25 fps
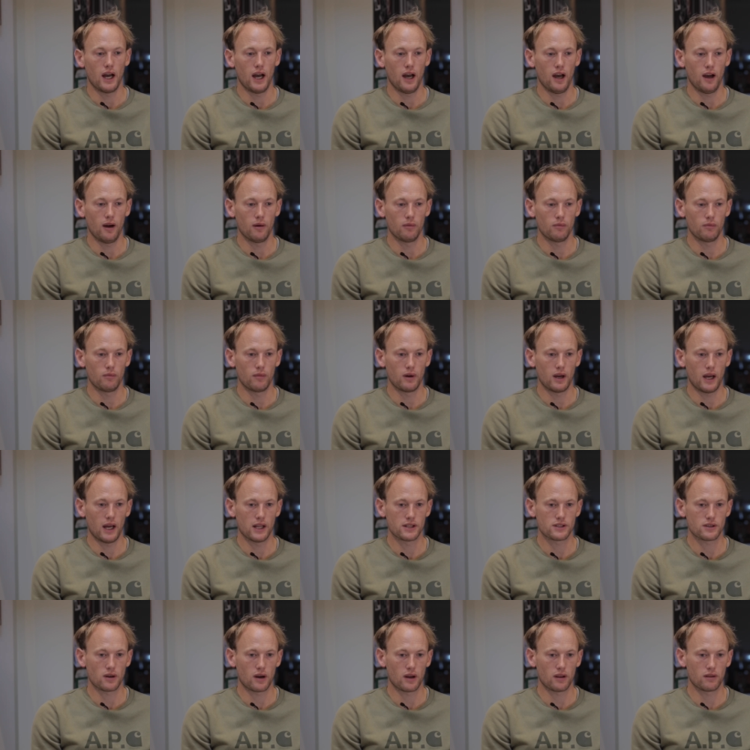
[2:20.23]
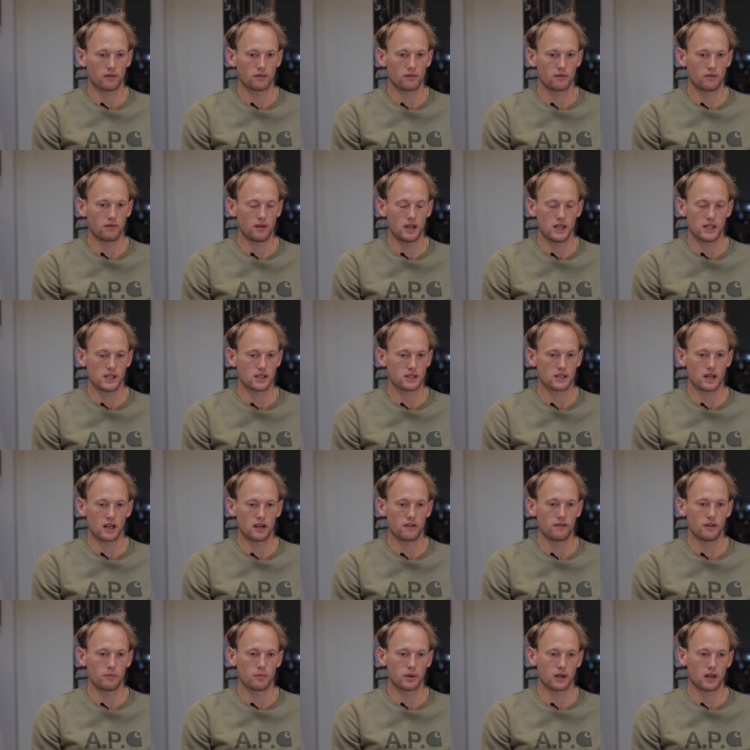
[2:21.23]
Um, and so I, it just kind
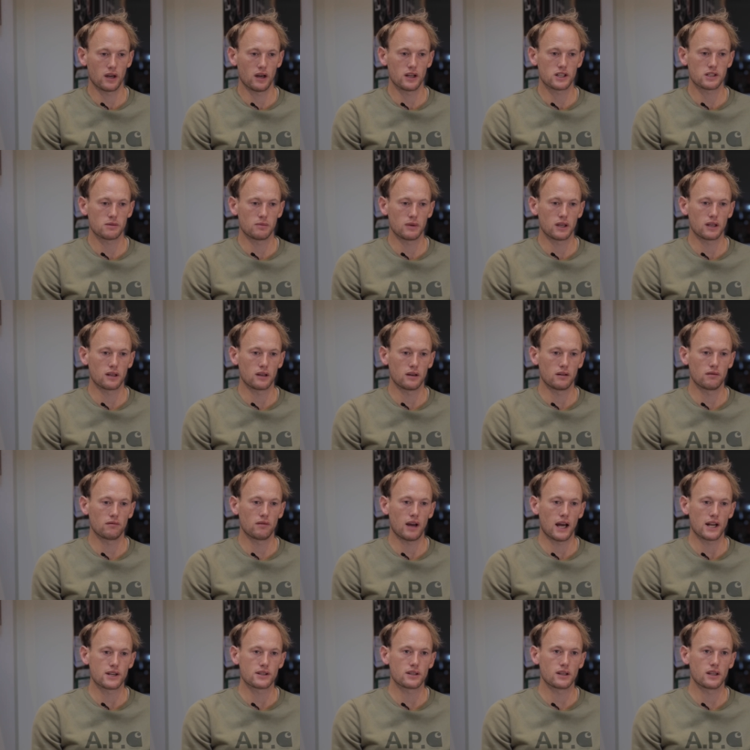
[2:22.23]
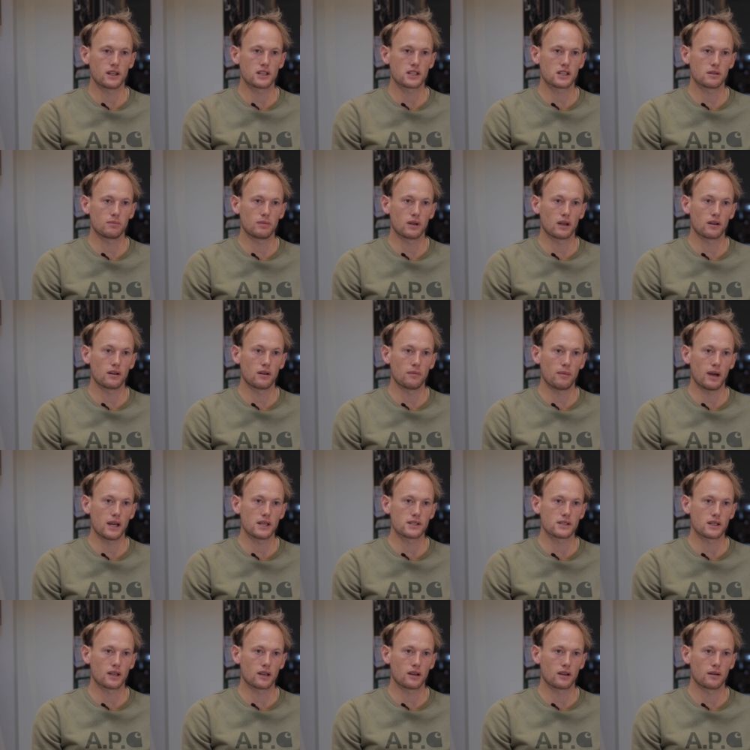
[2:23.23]
of occurred to me that actually this could be an
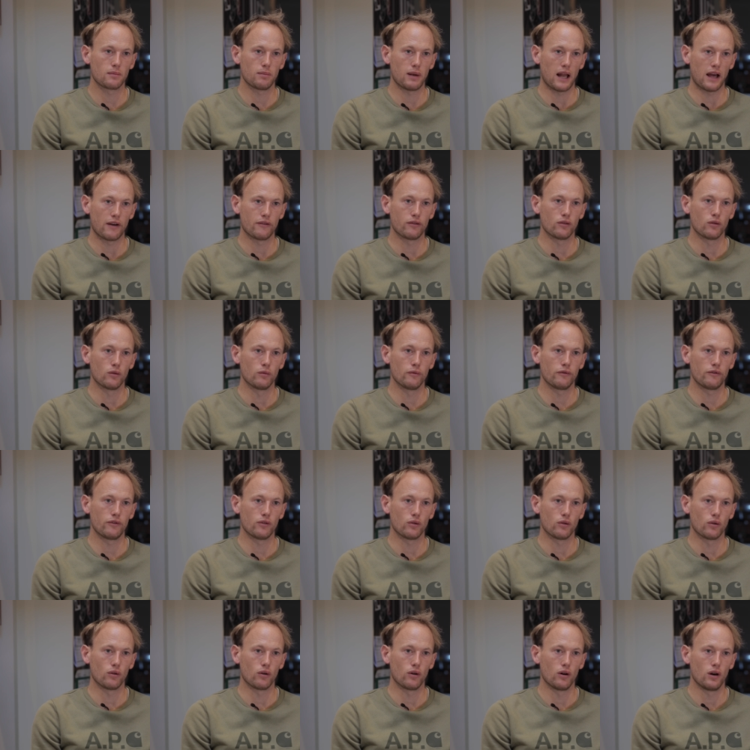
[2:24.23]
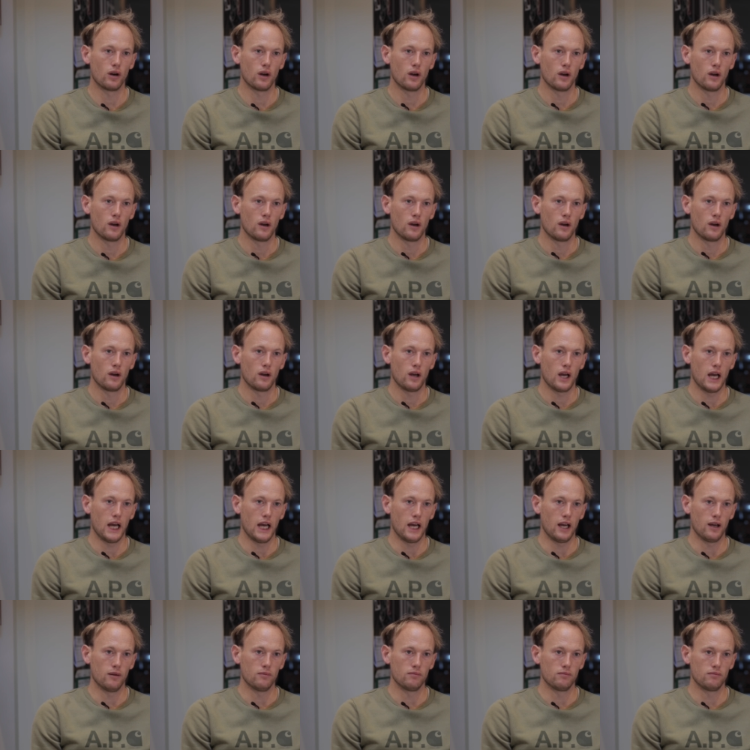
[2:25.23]
amazing platform for
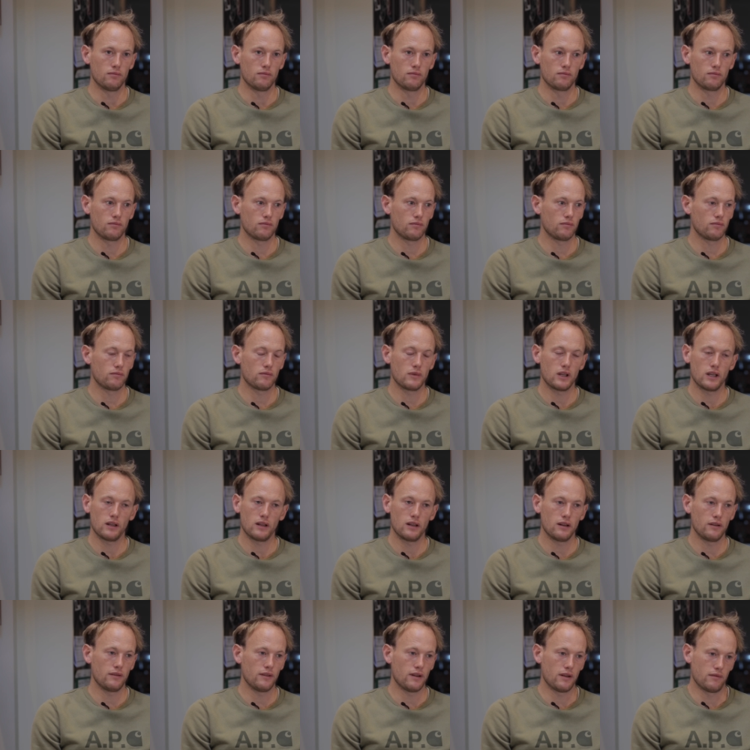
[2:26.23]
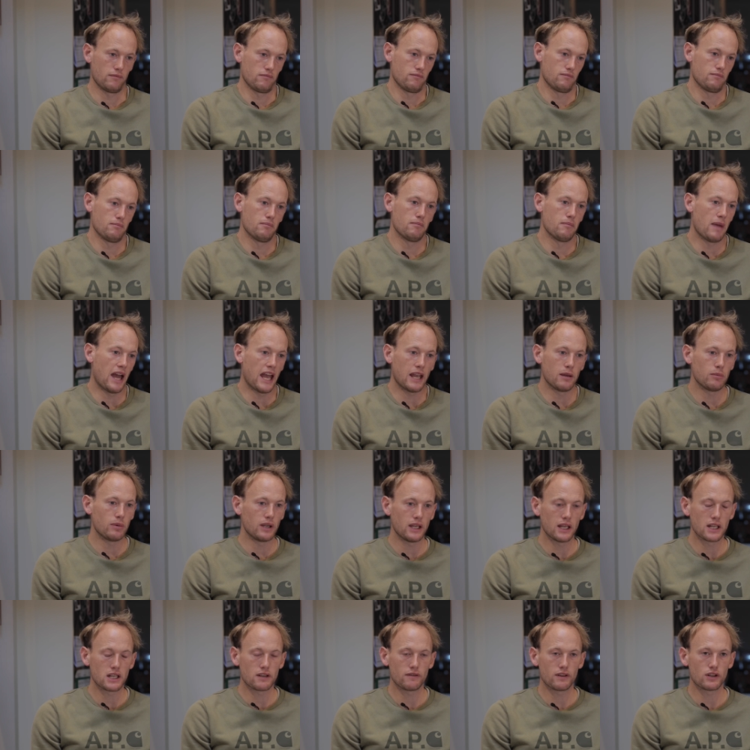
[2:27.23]
Um, maybe
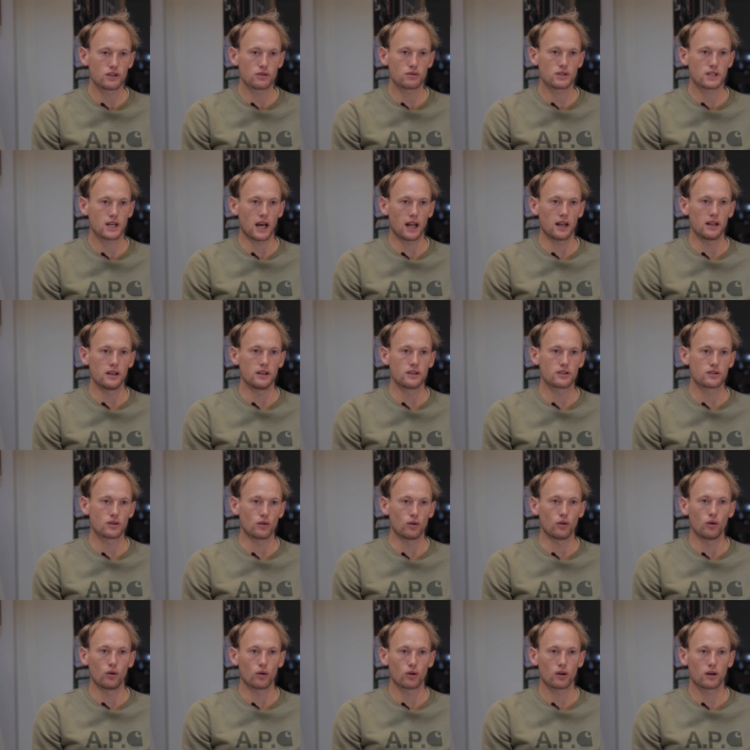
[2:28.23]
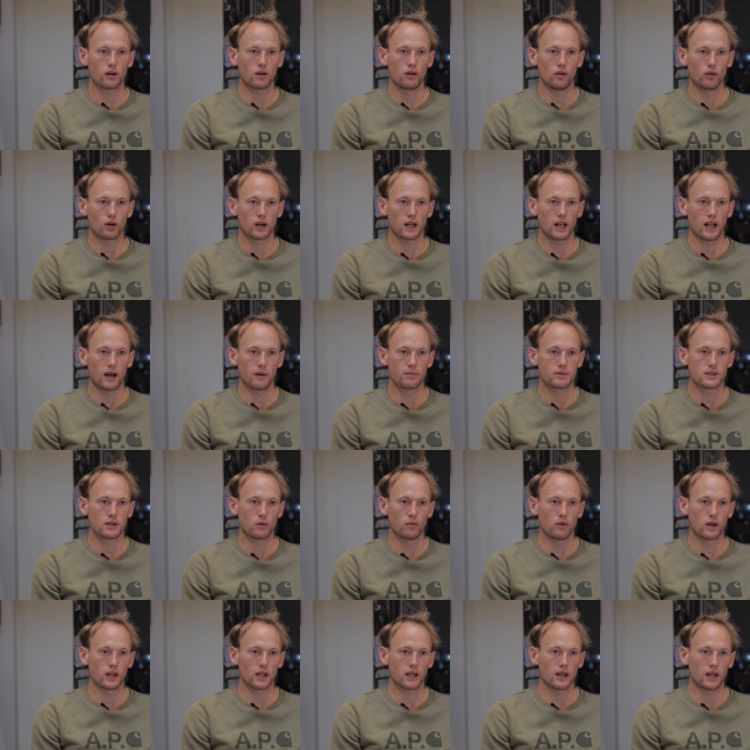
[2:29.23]
individual scholars or, or, or clubs that
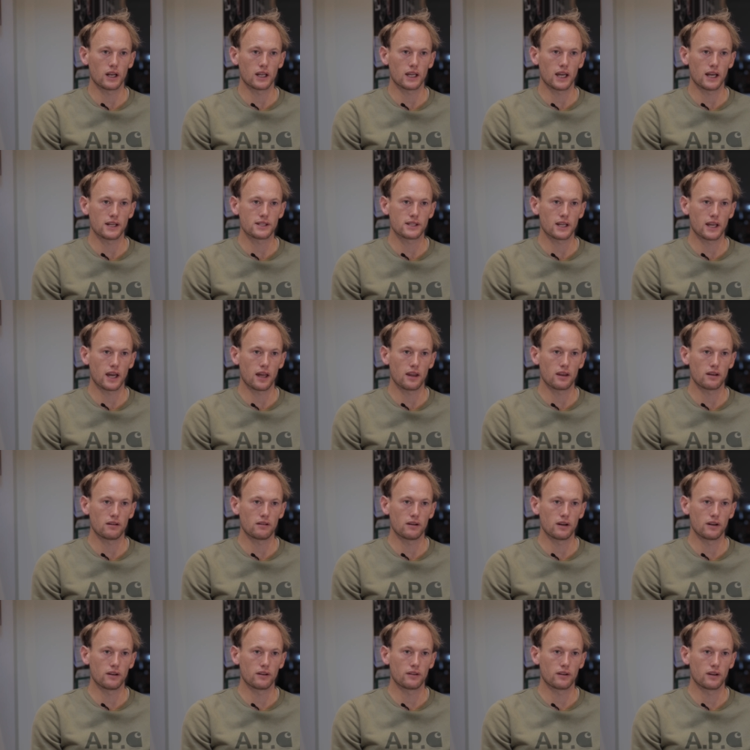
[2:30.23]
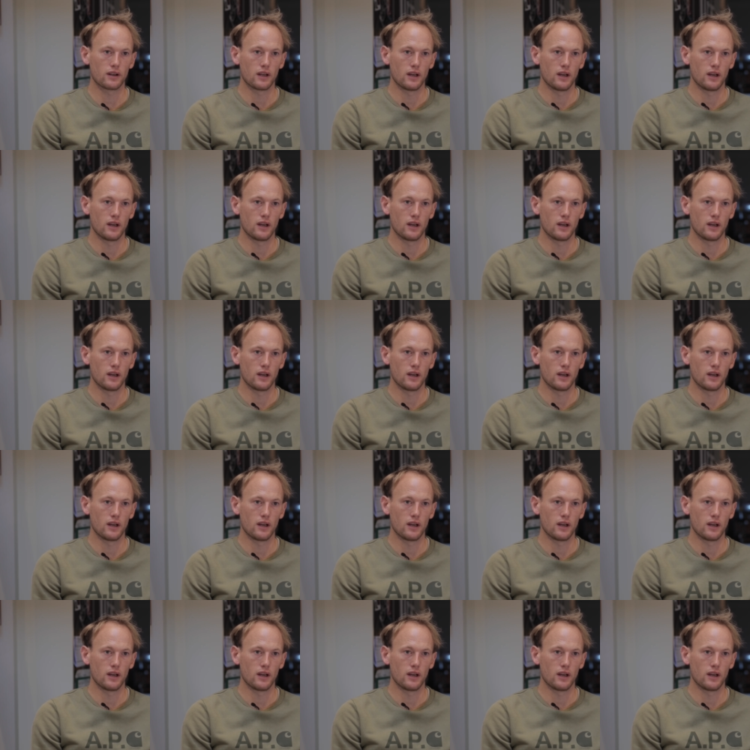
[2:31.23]
want to kind of get together and